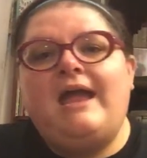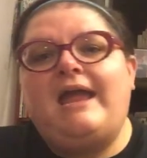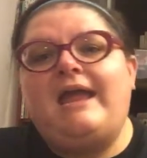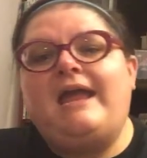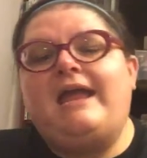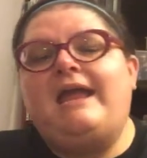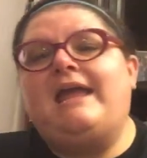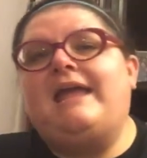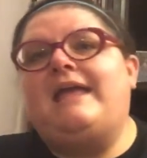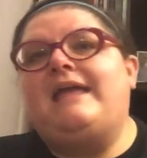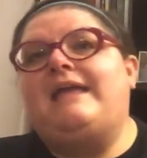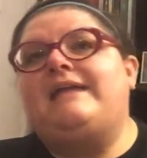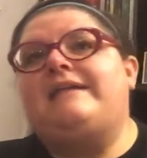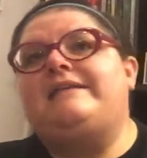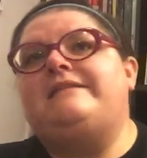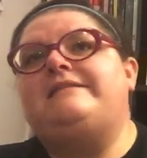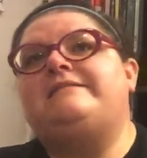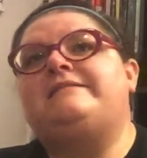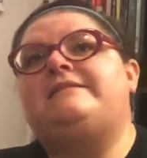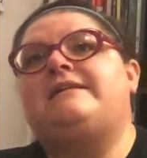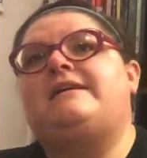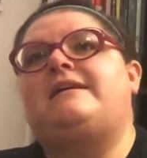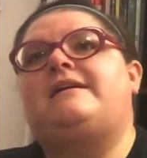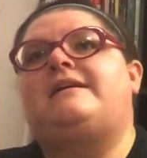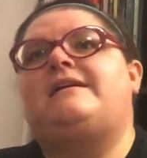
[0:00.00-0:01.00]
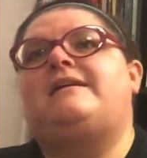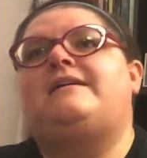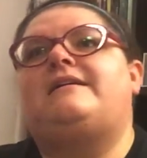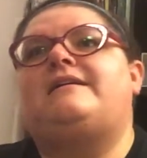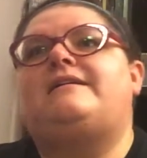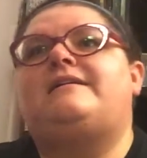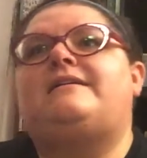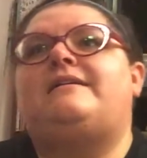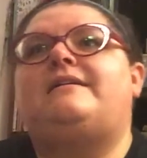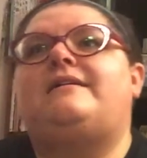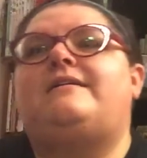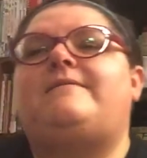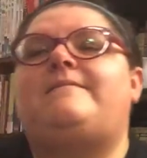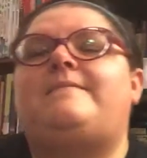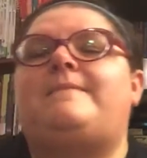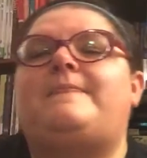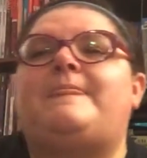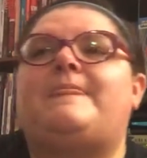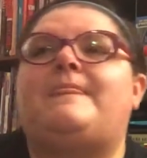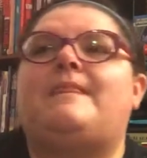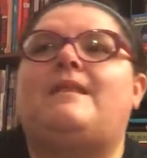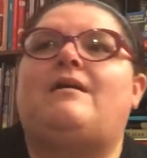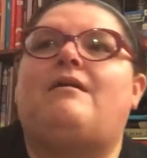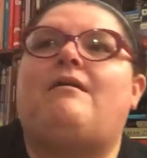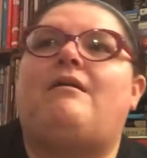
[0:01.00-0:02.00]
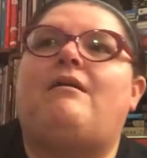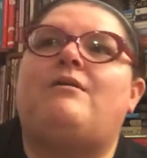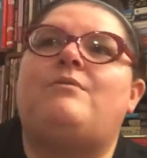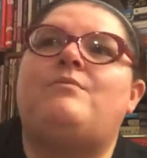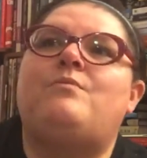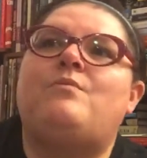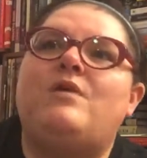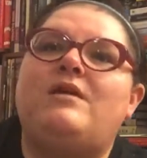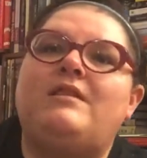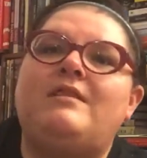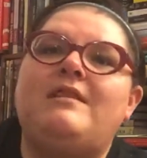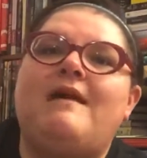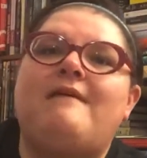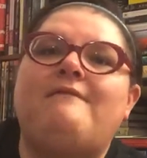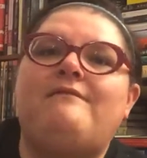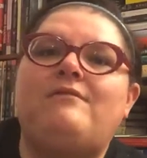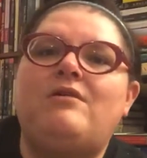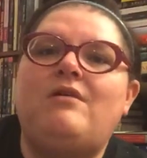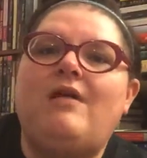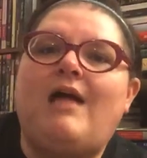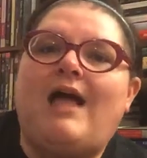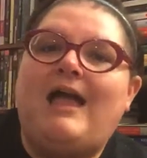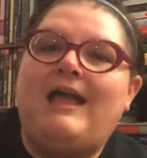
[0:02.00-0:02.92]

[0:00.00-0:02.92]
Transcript: And on one level,